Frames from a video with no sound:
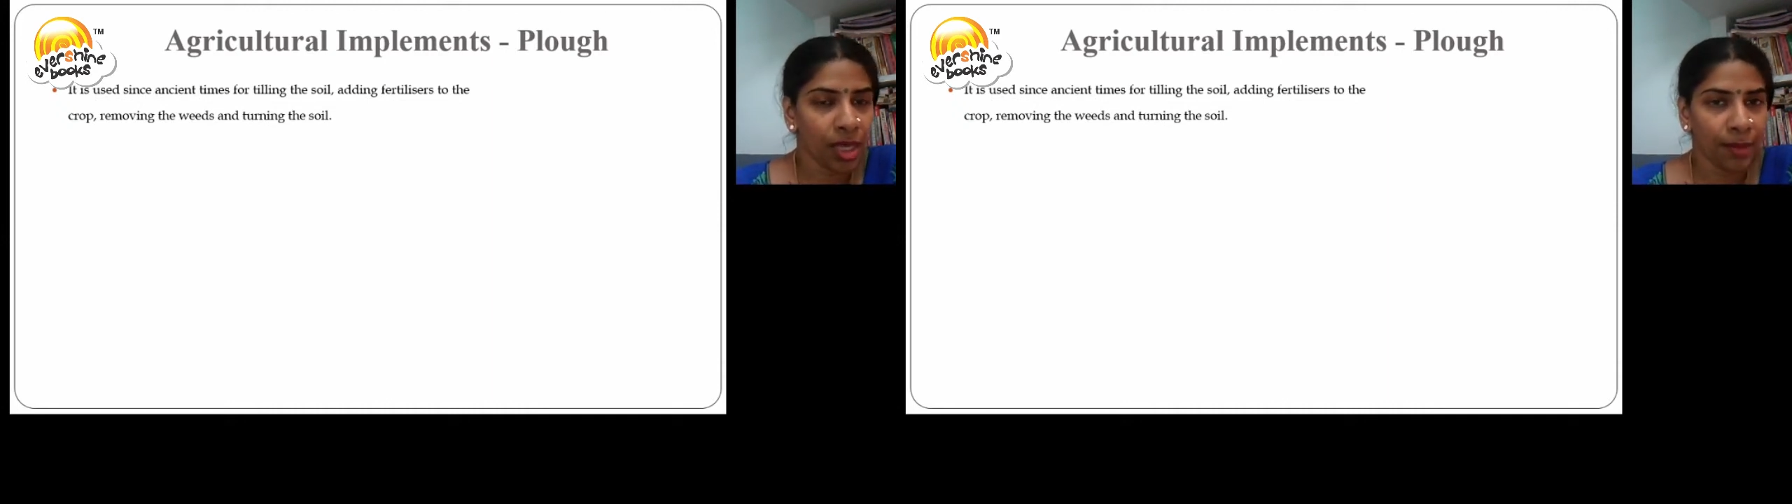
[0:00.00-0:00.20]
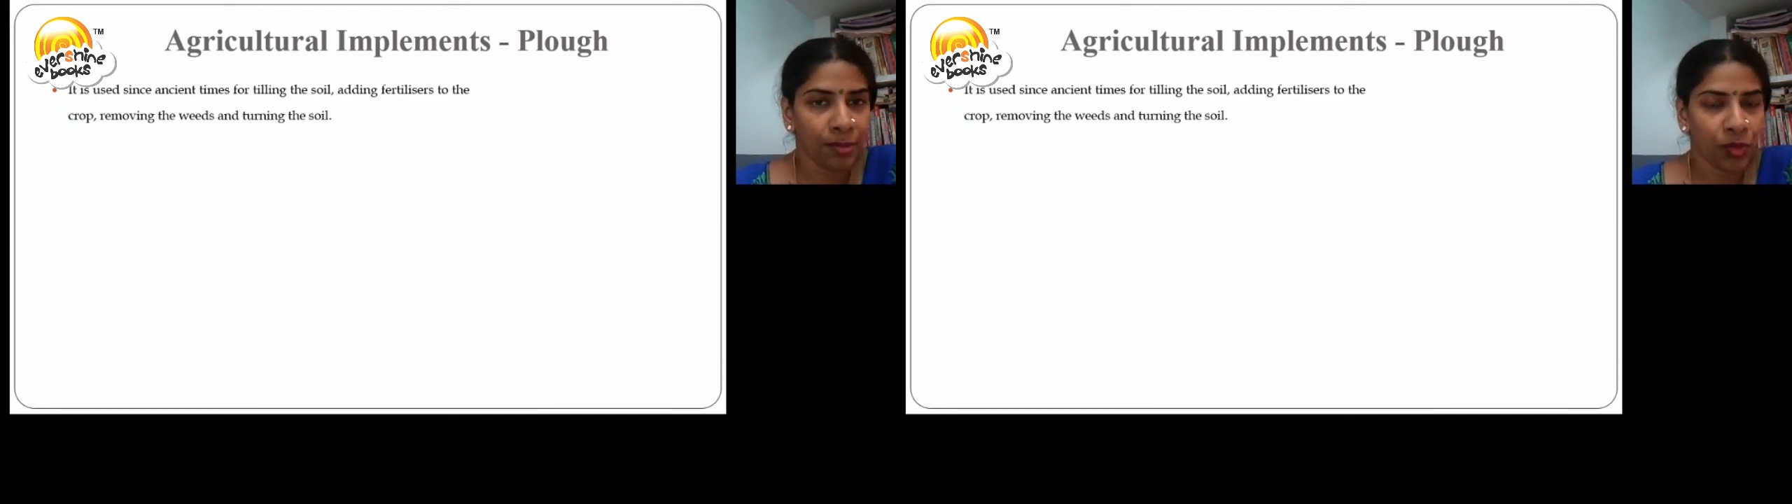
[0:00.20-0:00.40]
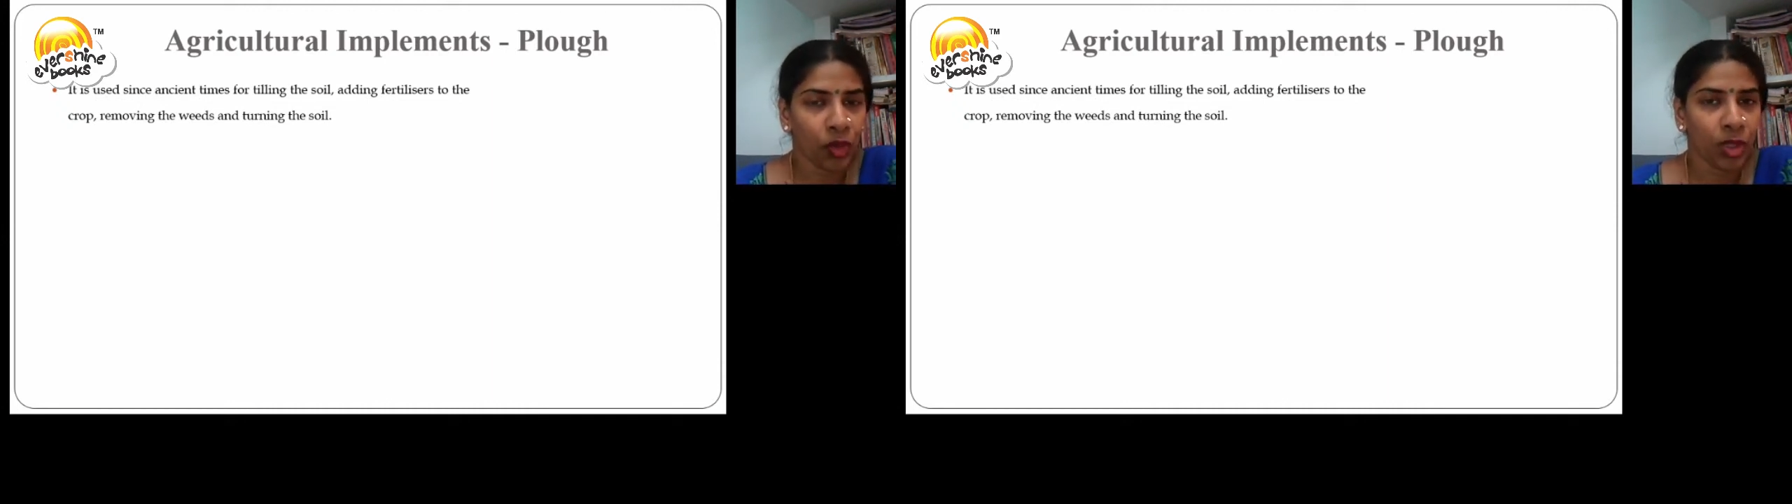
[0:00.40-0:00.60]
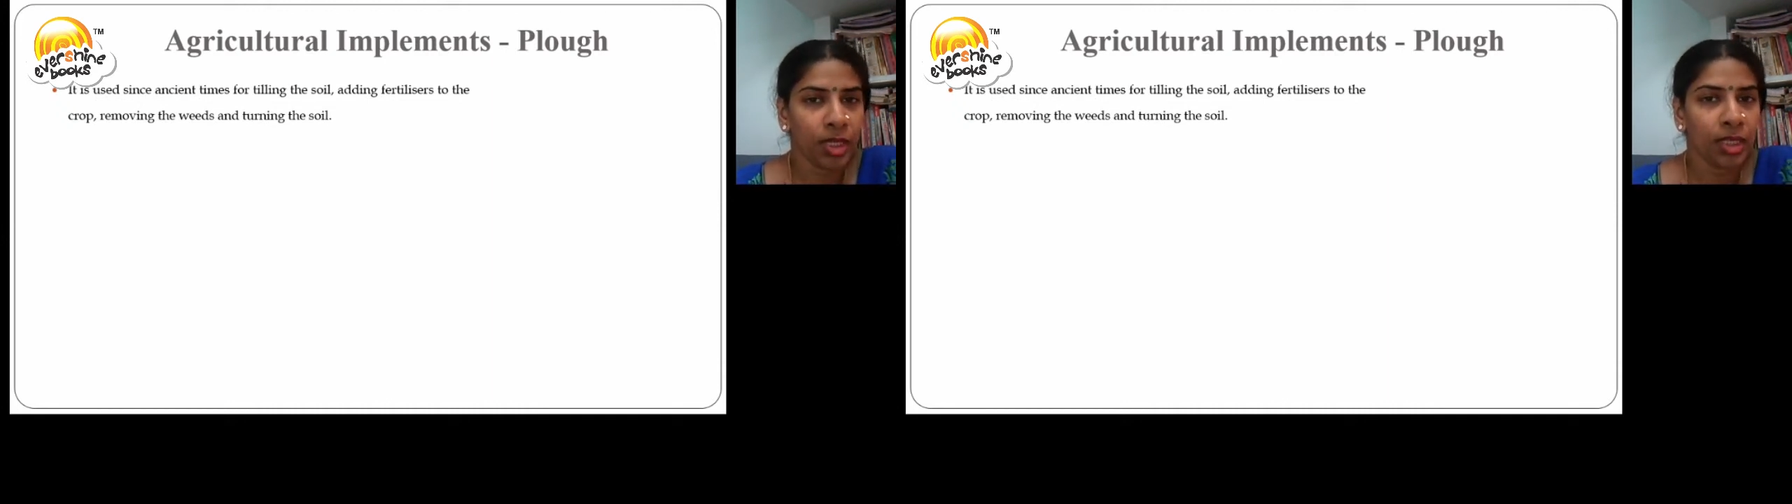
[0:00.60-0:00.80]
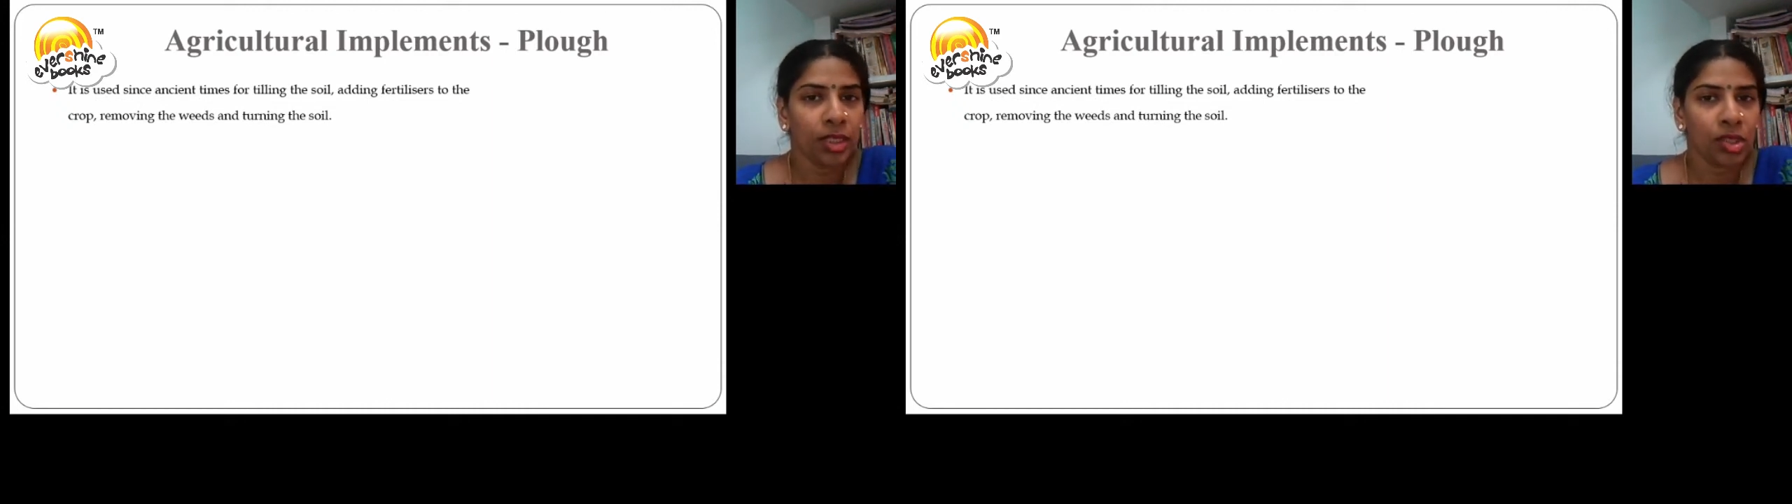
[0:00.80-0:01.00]
times for
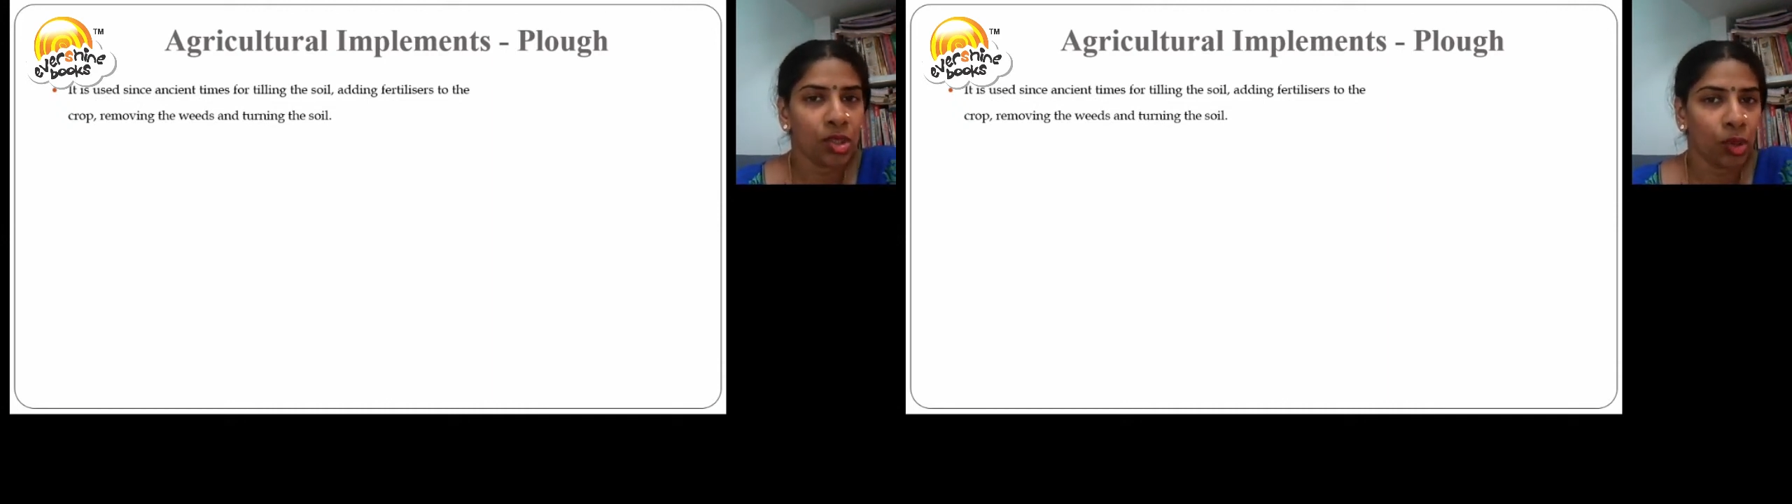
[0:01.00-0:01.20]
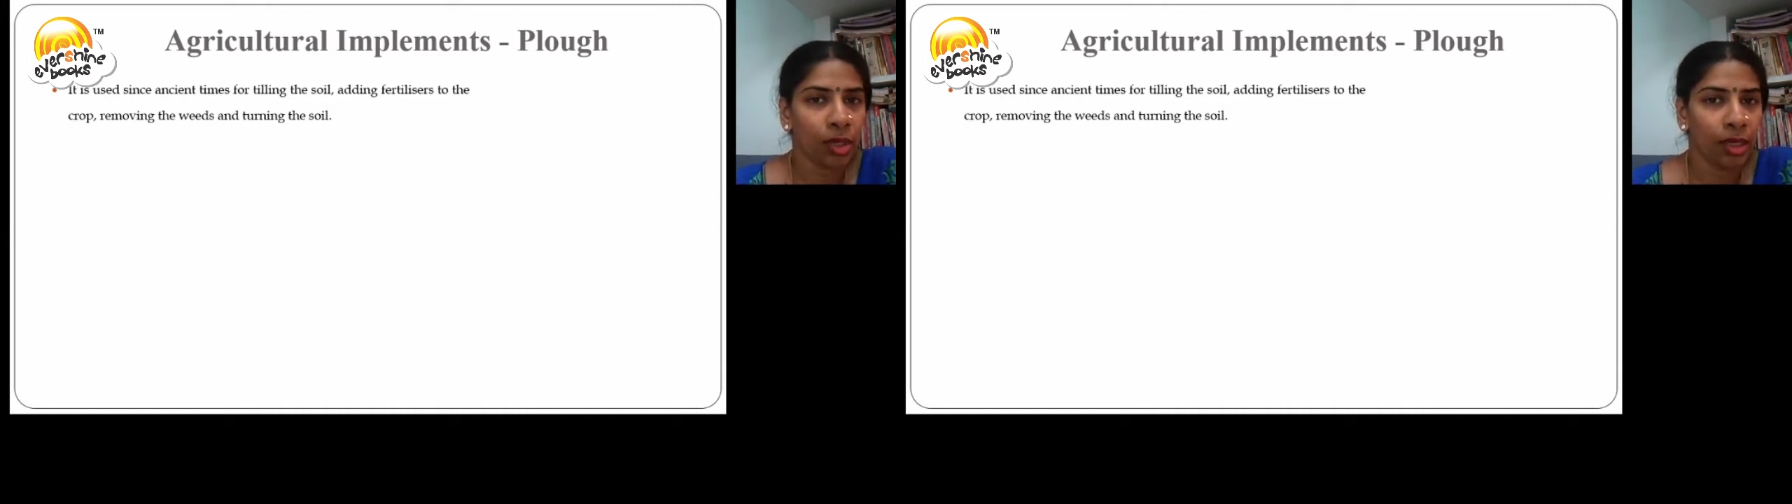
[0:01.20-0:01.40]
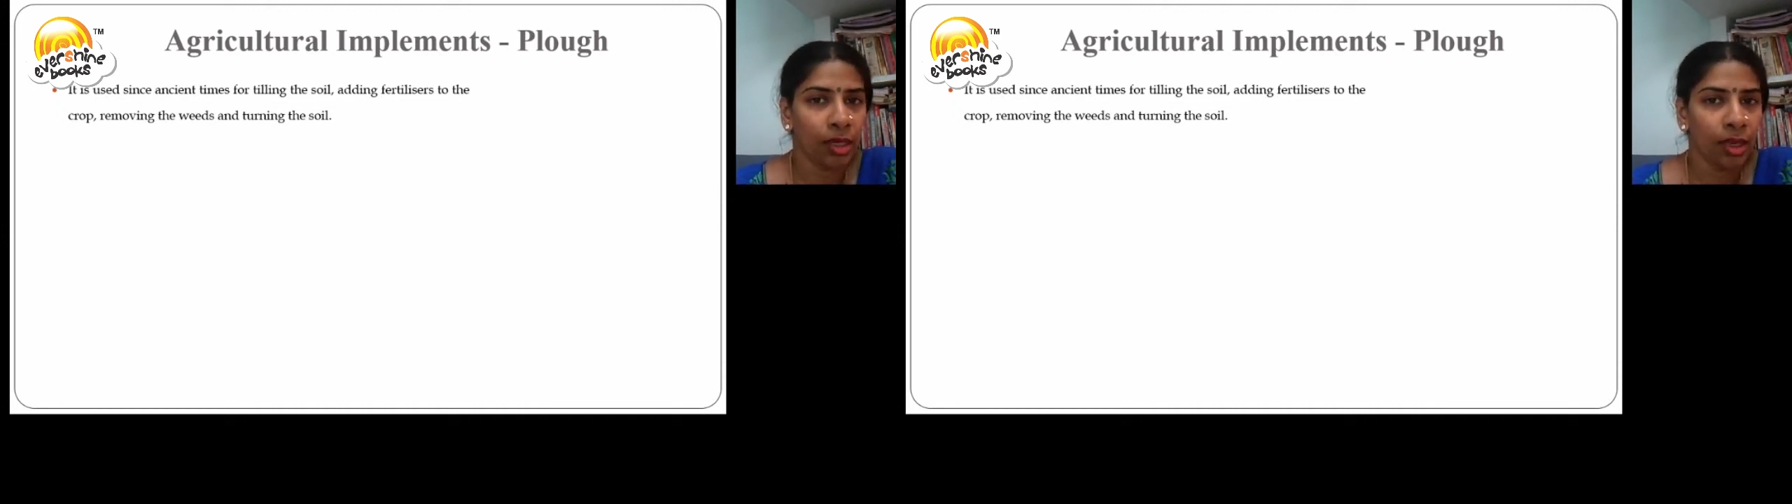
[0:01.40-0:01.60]
tilling the soil,